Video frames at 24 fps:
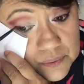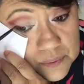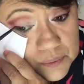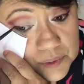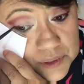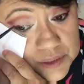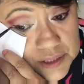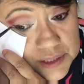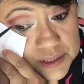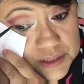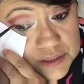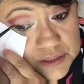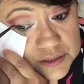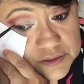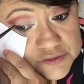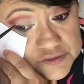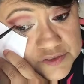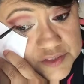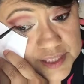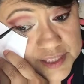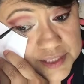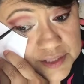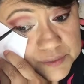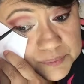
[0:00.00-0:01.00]
really close
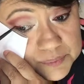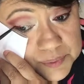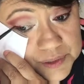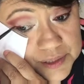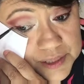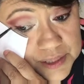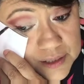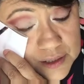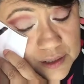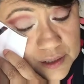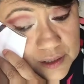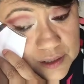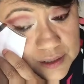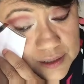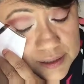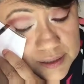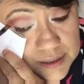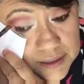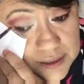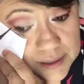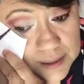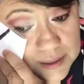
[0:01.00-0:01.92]
like you're putting on